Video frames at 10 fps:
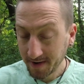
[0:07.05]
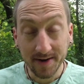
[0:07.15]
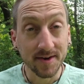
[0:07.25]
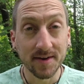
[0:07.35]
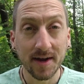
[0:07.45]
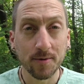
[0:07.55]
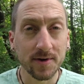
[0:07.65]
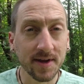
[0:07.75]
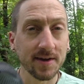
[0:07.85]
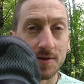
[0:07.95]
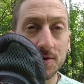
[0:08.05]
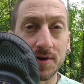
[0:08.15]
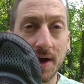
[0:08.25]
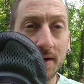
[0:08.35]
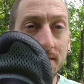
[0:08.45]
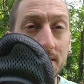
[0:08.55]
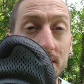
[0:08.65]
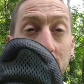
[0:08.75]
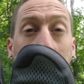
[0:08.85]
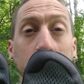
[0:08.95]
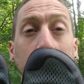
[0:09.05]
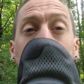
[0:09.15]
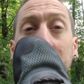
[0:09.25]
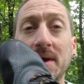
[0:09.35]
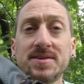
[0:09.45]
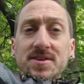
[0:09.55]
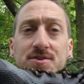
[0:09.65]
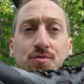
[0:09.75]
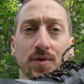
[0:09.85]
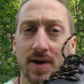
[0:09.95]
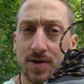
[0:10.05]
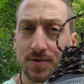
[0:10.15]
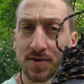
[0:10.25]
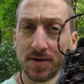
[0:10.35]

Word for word: and today we're going to take a look at the Mesa Trail